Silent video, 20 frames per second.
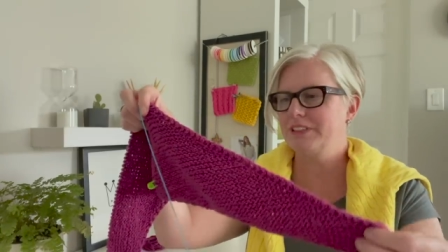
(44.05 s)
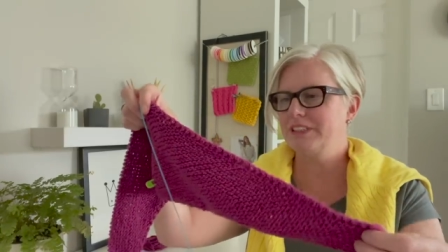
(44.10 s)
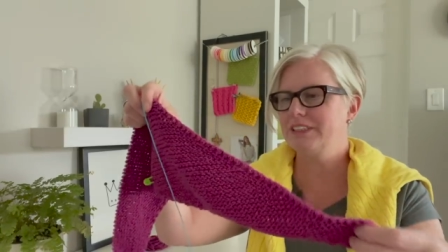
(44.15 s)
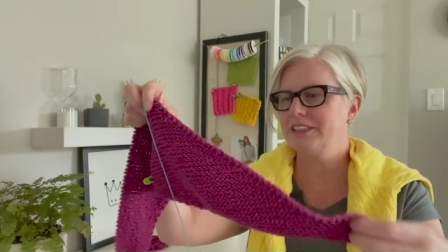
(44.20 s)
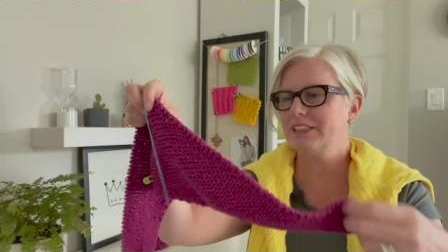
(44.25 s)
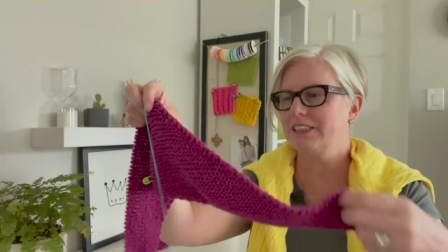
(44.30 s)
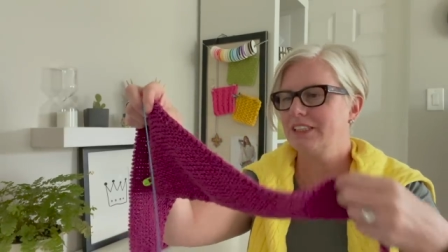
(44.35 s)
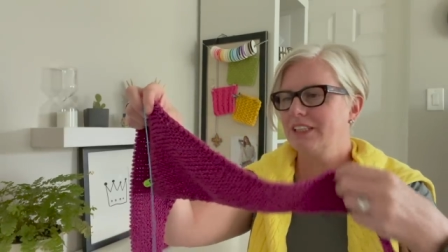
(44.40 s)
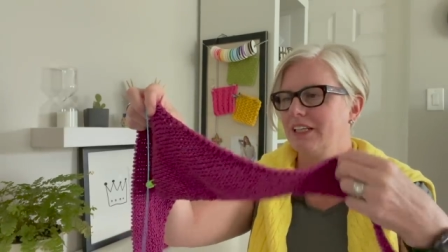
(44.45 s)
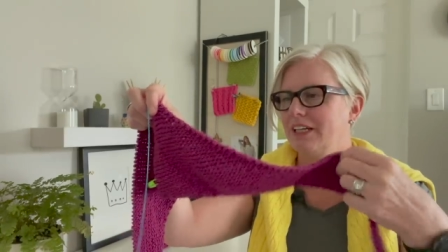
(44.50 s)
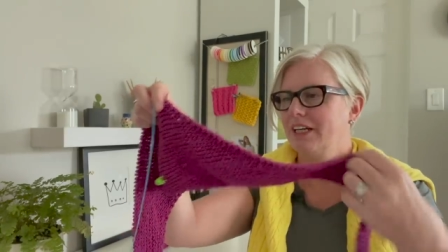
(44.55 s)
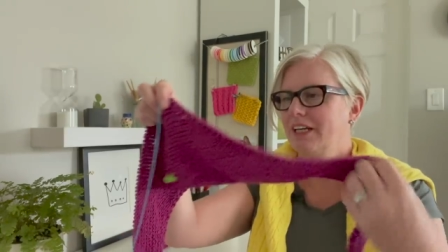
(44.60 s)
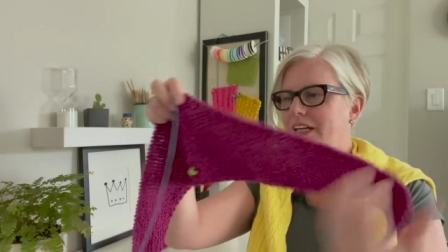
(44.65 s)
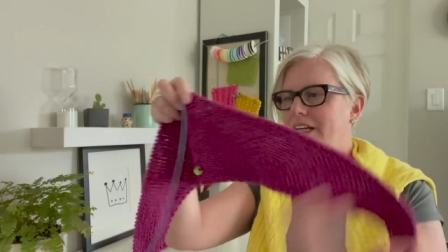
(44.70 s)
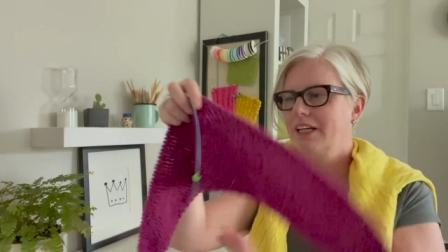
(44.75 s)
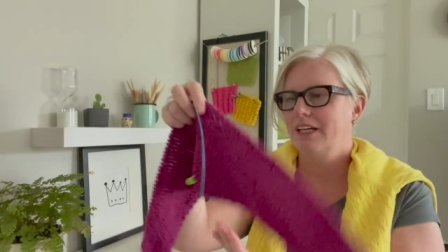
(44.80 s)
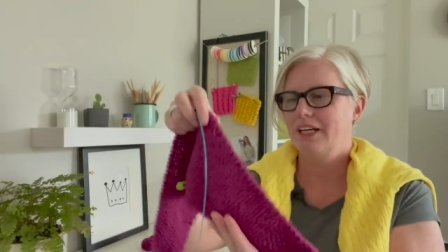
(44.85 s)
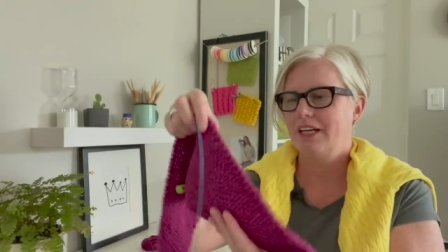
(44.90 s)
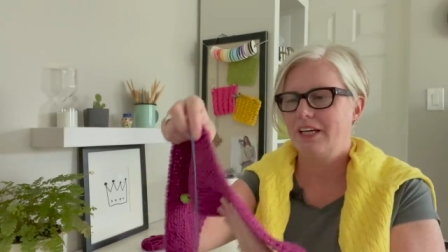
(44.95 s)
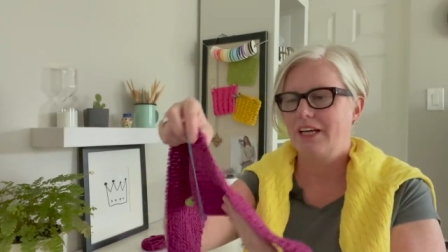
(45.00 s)
Does it
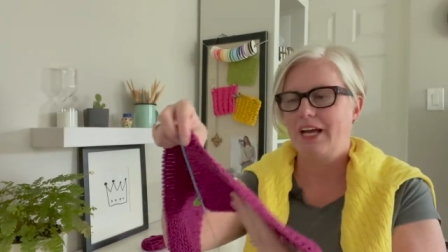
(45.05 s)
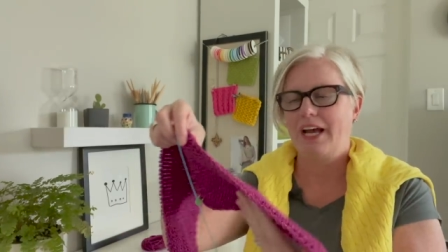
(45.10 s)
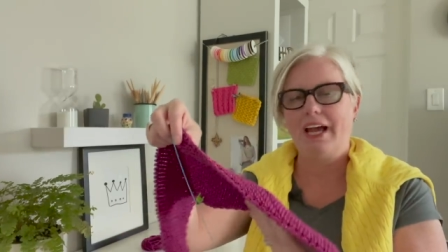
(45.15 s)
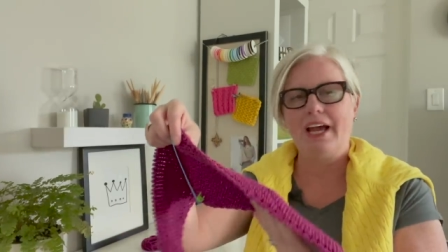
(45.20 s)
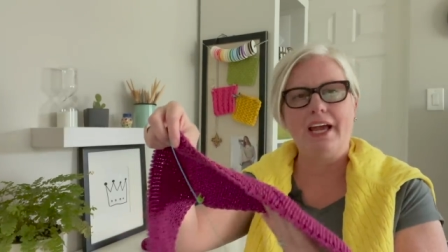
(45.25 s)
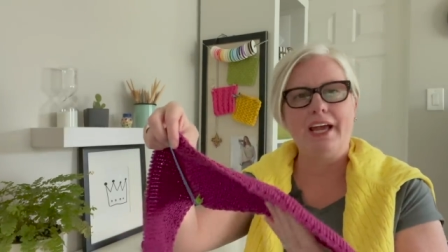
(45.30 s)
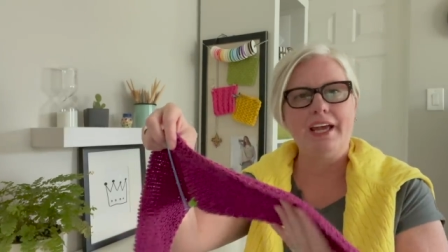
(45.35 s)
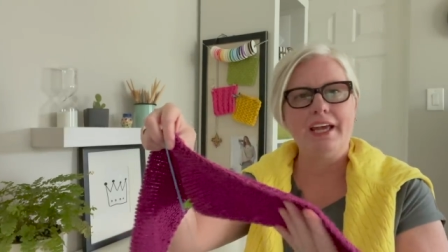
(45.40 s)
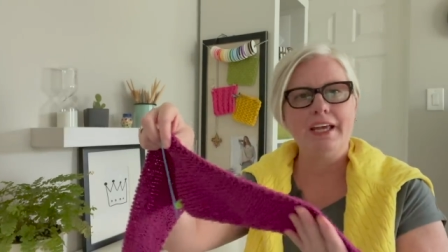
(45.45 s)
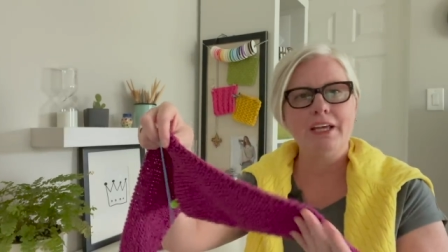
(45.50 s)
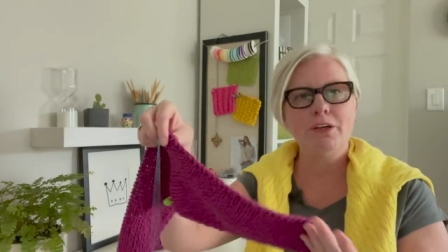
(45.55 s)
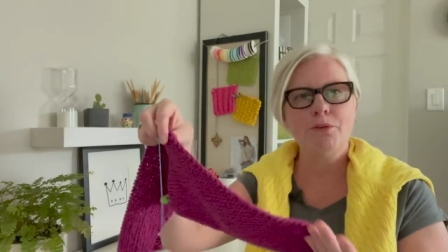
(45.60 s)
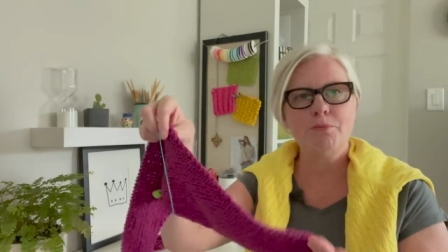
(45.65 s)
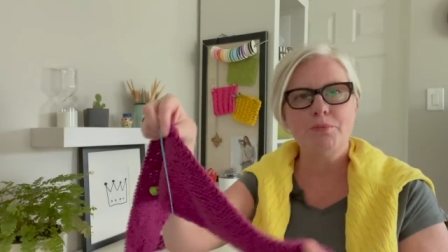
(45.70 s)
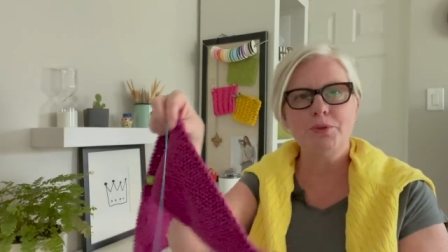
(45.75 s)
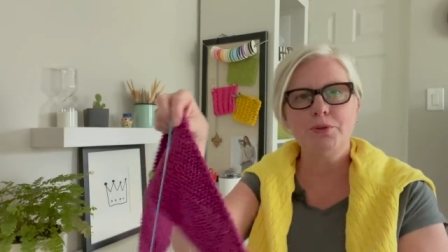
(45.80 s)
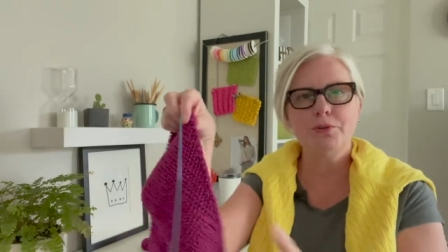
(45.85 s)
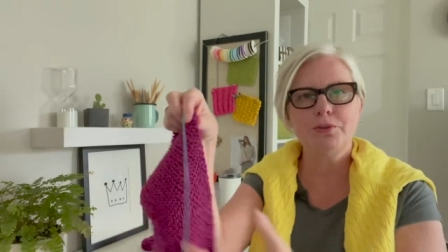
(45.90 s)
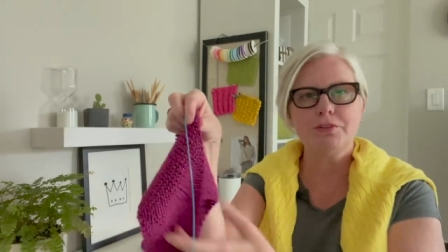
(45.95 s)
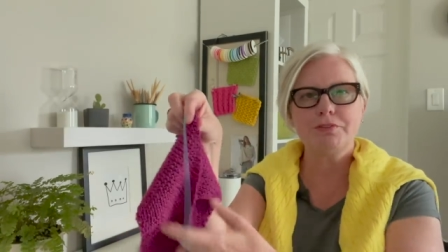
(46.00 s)
hang
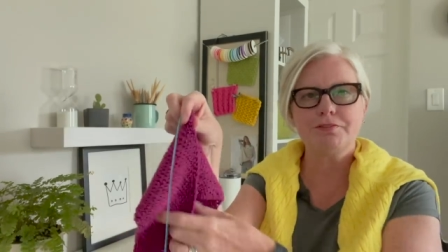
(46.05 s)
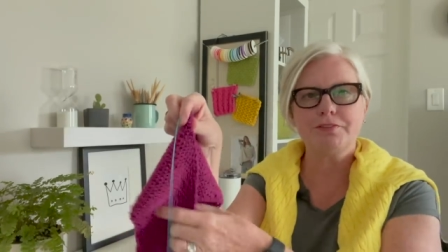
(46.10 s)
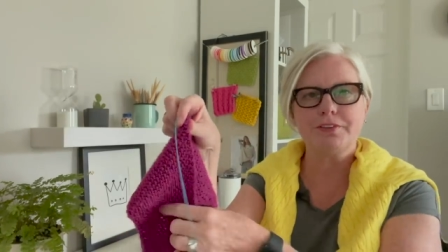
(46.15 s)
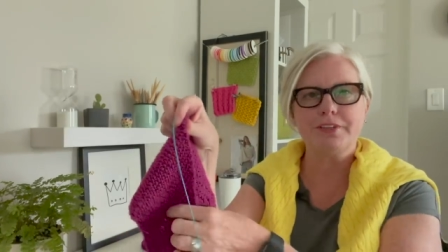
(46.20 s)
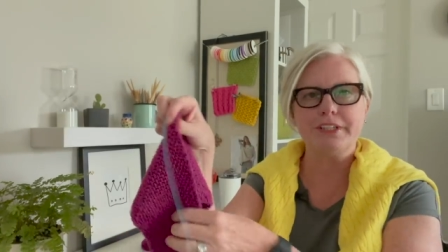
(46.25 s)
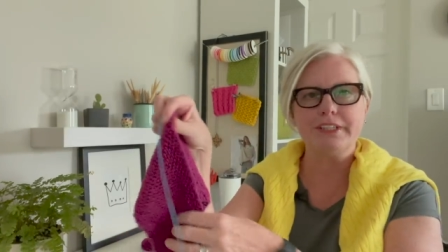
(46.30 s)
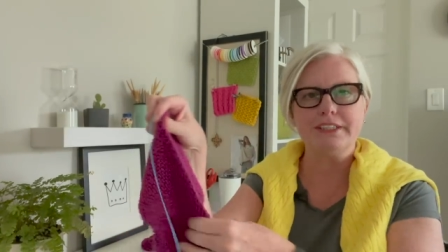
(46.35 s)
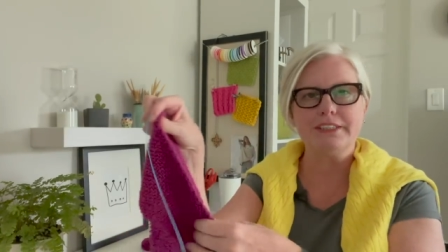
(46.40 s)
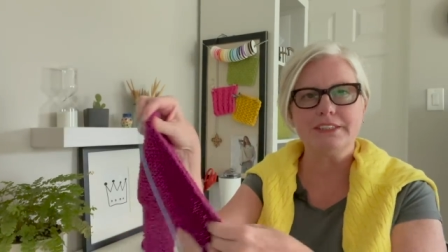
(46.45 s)
beautifully?